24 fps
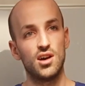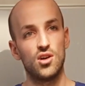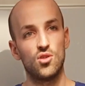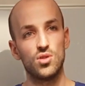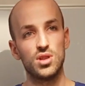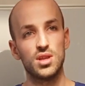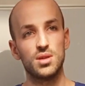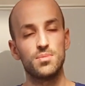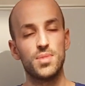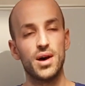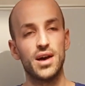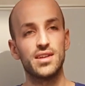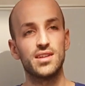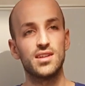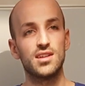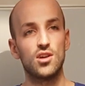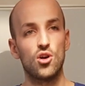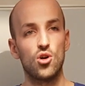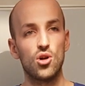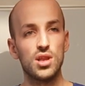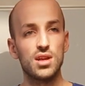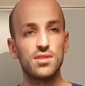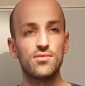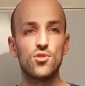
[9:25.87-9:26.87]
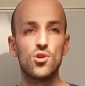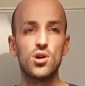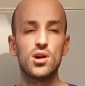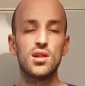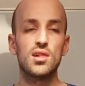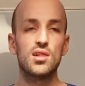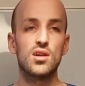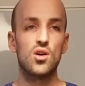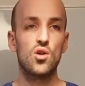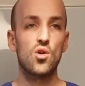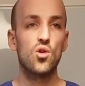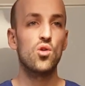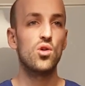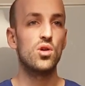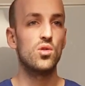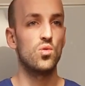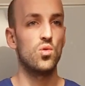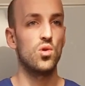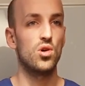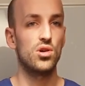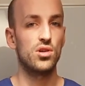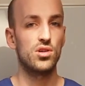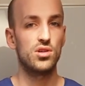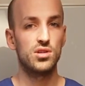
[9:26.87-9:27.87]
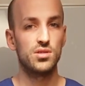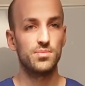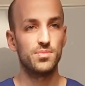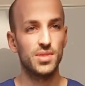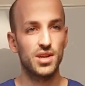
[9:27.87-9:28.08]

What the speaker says: only buy it in olive oil or water,